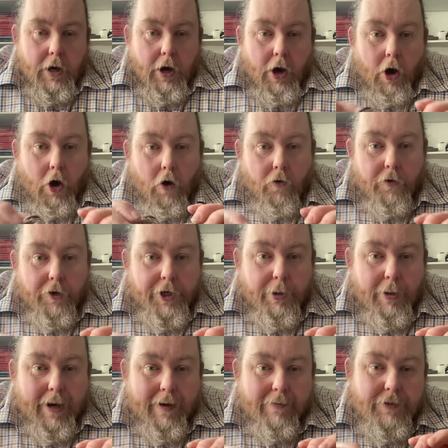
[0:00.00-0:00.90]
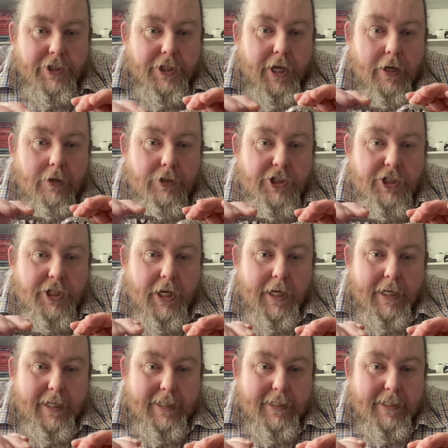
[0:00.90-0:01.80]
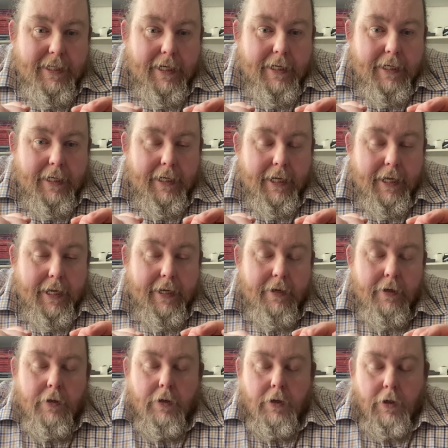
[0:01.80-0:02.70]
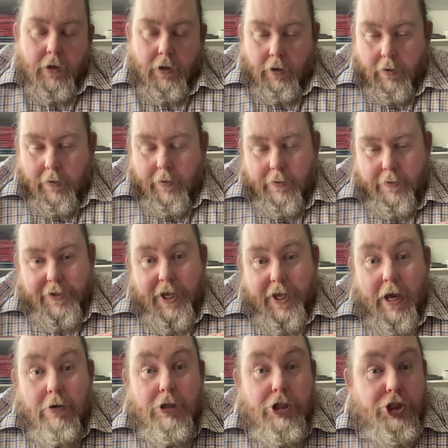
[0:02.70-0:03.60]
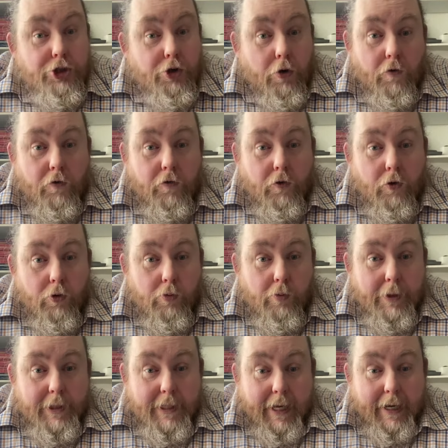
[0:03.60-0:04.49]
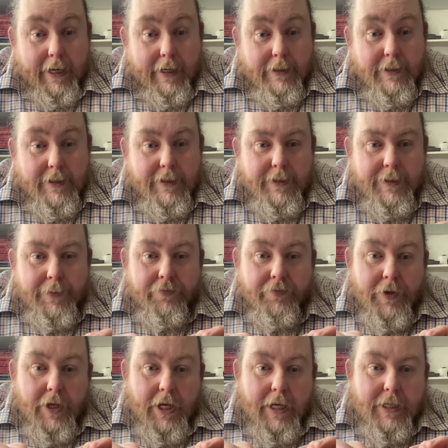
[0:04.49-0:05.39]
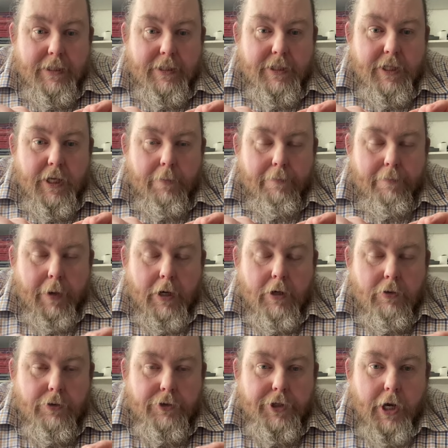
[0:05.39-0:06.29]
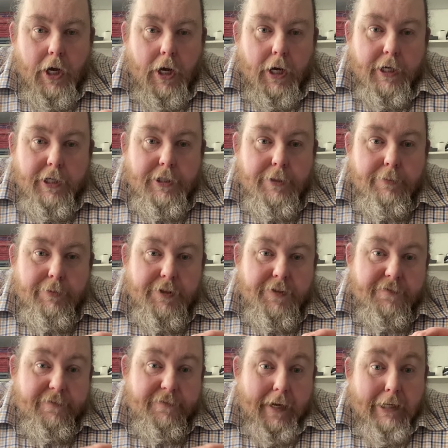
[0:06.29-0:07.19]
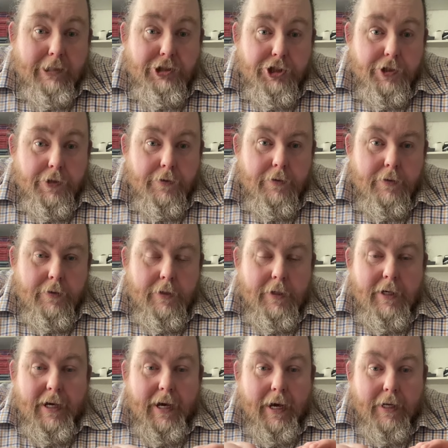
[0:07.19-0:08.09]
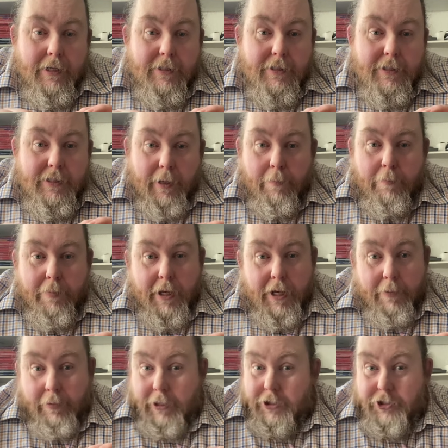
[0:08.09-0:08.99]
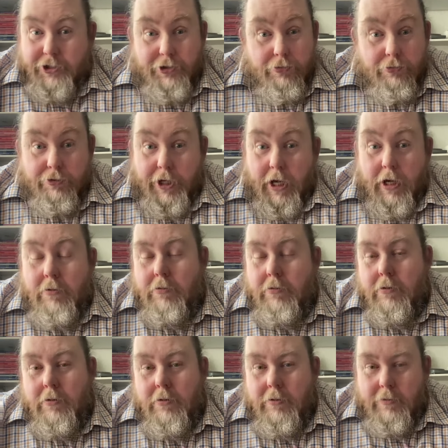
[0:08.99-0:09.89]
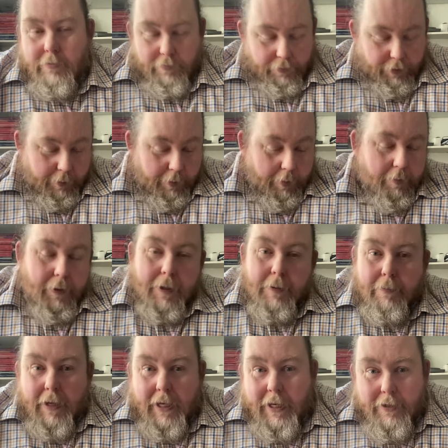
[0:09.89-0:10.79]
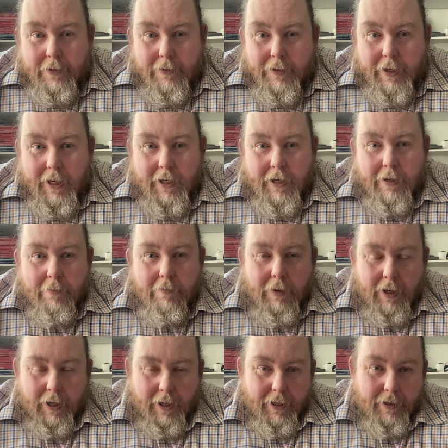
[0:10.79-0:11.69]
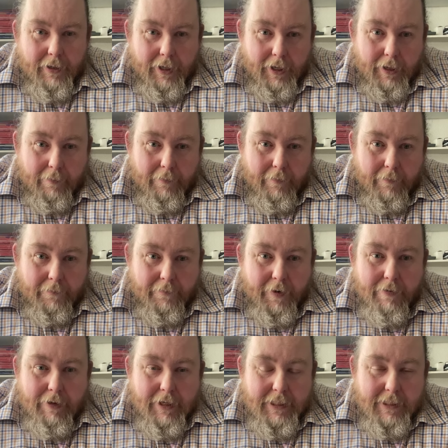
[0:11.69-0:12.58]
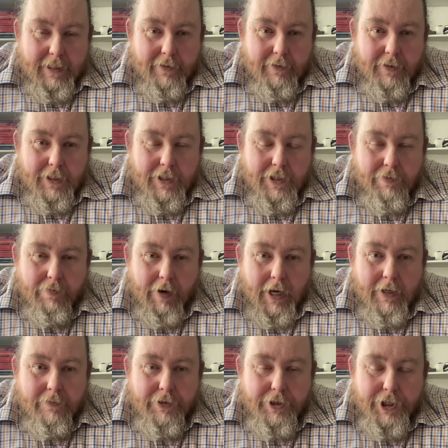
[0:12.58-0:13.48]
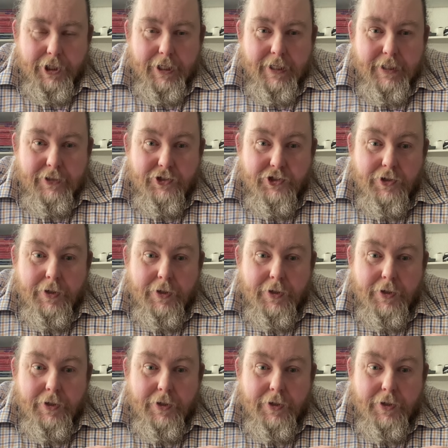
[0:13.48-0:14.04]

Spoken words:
Often you have to go stylistically. The only shortfall with that is that buckles are items of fashion. And some people, as you'll know, probably me, looking at my very stilted array of shirts,